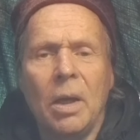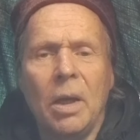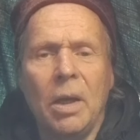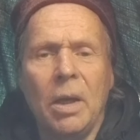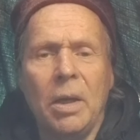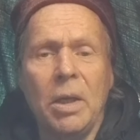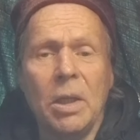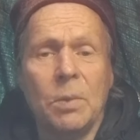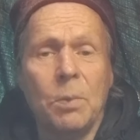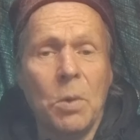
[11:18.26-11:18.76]

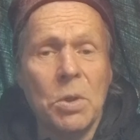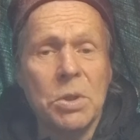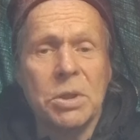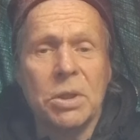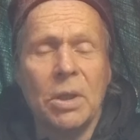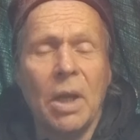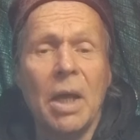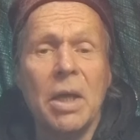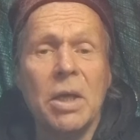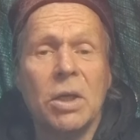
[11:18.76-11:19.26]
It
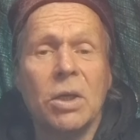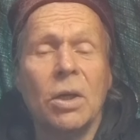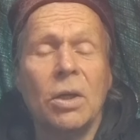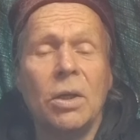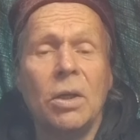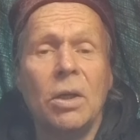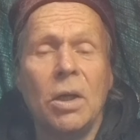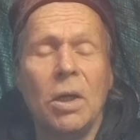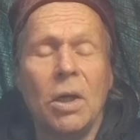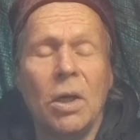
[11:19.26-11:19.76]
was like
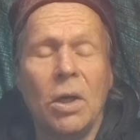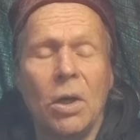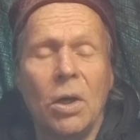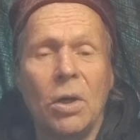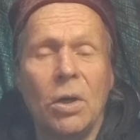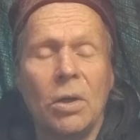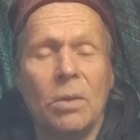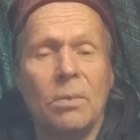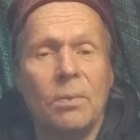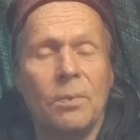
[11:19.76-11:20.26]

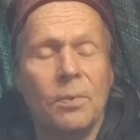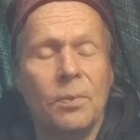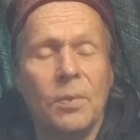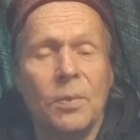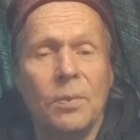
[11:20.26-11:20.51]
a